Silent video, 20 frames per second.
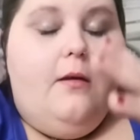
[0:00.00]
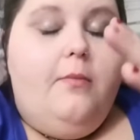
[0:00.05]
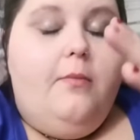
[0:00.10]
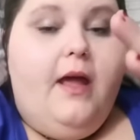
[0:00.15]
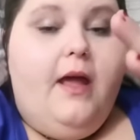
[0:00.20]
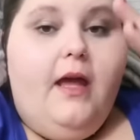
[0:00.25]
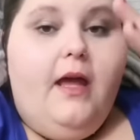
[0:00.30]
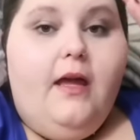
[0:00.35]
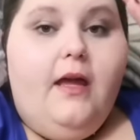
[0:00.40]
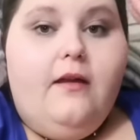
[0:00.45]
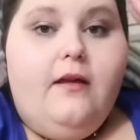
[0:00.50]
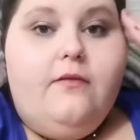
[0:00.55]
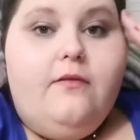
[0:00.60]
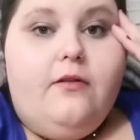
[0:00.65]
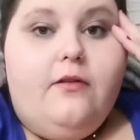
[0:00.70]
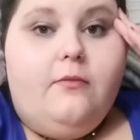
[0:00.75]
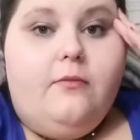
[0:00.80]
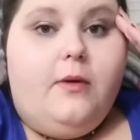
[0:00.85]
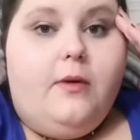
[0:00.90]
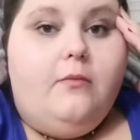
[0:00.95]
pain
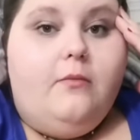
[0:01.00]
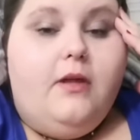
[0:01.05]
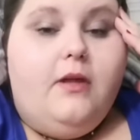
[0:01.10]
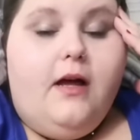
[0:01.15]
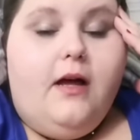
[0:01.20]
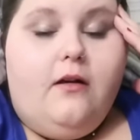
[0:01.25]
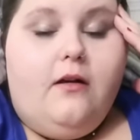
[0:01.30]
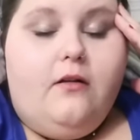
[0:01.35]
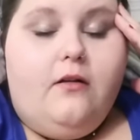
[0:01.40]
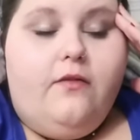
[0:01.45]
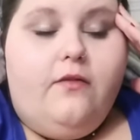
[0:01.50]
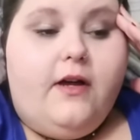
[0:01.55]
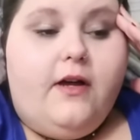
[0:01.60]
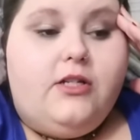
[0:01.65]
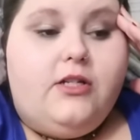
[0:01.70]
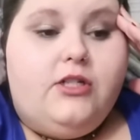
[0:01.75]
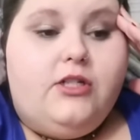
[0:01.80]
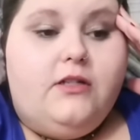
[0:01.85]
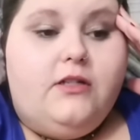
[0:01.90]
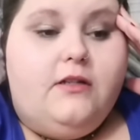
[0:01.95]
from my bladder
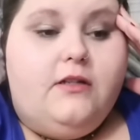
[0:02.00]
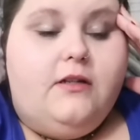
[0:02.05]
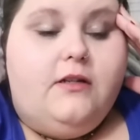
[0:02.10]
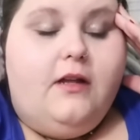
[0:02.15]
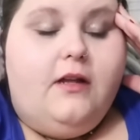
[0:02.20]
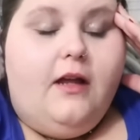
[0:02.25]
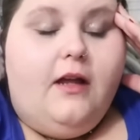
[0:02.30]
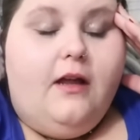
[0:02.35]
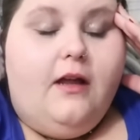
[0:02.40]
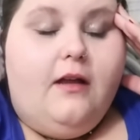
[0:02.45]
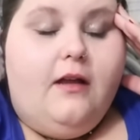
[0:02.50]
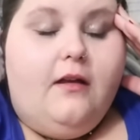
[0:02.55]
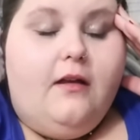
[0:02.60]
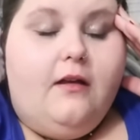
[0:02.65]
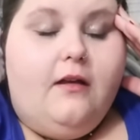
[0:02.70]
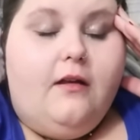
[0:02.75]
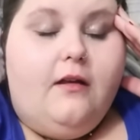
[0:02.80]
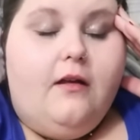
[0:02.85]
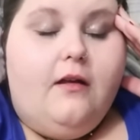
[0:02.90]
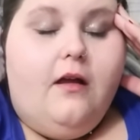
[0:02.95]
infection,
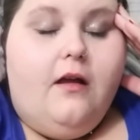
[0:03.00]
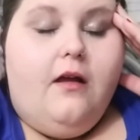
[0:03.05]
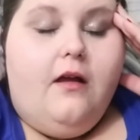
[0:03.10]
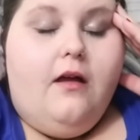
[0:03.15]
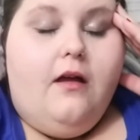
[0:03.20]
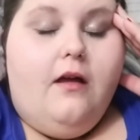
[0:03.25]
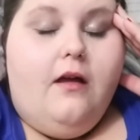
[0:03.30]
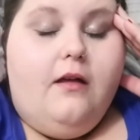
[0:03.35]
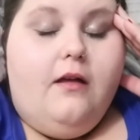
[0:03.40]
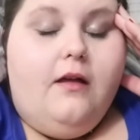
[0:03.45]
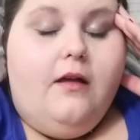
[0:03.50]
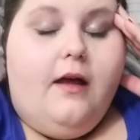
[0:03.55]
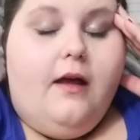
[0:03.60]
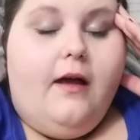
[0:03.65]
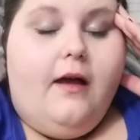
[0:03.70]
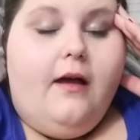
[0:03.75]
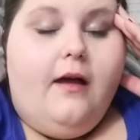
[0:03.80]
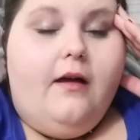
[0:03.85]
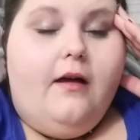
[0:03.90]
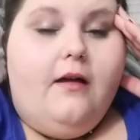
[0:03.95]
and
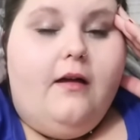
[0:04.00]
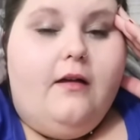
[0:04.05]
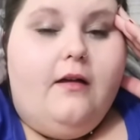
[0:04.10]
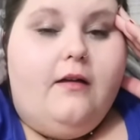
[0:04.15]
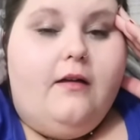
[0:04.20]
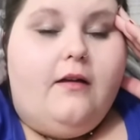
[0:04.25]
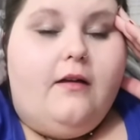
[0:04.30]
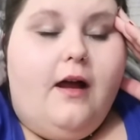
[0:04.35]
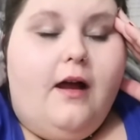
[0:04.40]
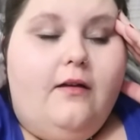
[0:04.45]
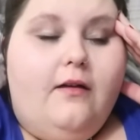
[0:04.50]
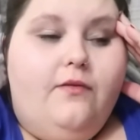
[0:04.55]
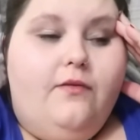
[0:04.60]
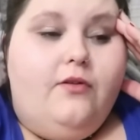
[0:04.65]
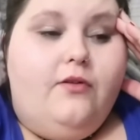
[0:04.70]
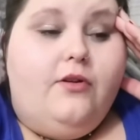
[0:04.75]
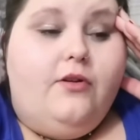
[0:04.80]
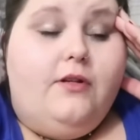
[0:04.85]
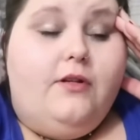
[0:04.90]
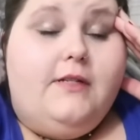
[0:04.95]
yeah, it kind of
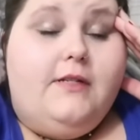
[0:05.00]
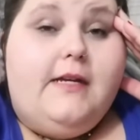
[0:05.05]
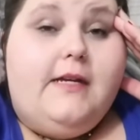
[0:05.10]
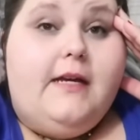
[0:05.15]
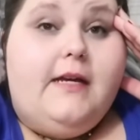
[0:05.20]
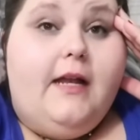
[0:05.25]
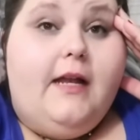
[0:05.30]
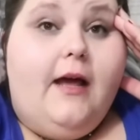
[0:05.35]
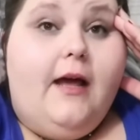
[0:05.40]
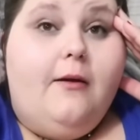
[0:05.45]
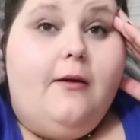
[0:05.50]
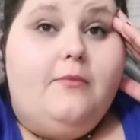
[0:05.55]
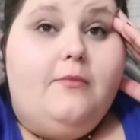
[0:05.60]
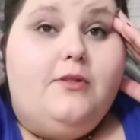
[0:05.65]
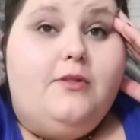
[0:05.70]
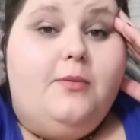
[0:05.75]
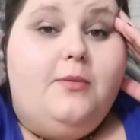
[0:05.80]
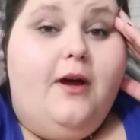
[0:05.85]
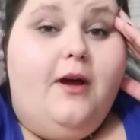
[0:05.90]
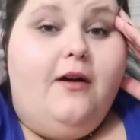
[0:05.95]
felt good to take a nap,
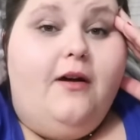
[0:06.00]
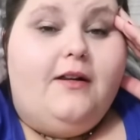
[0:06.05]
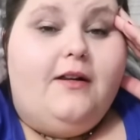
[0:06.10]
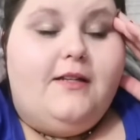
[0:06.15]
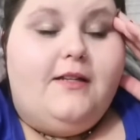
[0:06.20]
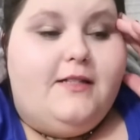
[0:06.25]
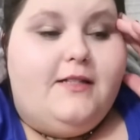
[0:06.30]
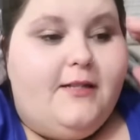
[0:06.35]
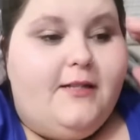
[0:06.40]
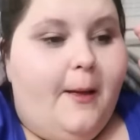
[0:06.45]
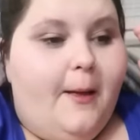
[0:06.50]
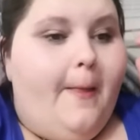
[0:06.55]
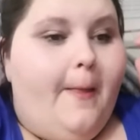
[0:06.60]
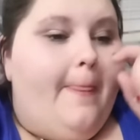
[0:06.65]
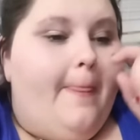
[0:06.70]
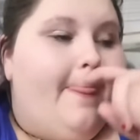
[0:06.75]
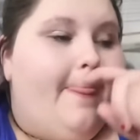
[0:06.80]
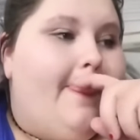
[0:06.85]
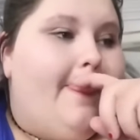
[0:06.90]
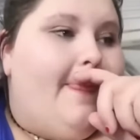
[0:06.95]
to be honest.
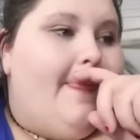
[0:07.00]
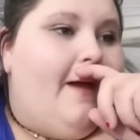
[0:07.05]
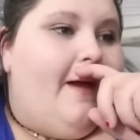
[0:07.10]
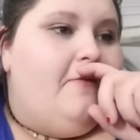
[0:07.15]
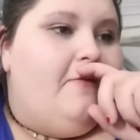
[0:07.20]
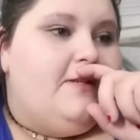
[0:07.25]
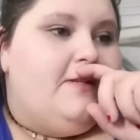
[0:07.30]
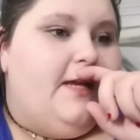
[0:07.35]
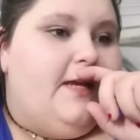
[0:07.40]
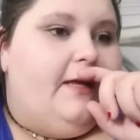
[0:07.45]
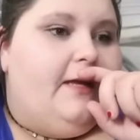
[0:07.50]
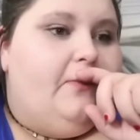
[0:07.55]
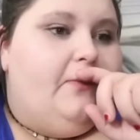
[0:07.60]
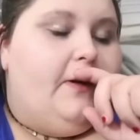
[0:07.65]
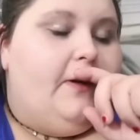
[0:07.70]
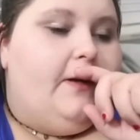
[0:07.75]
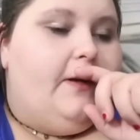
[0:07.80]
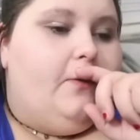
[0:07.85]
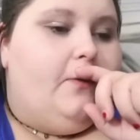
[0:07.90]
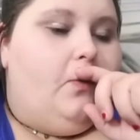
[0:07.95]
I haven't taken
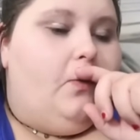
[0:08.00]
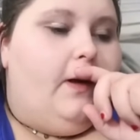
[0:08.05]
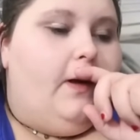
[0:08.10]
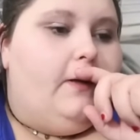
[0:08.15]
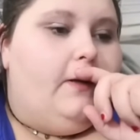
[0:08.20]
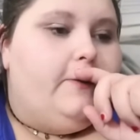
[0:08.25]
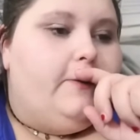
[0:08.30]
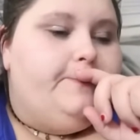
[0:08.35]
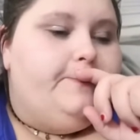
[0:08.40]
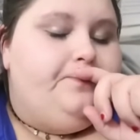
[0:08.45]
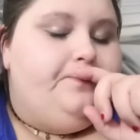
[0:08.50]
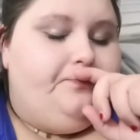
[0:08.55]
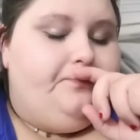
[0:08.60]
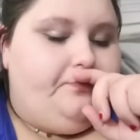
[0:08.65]
one in a while,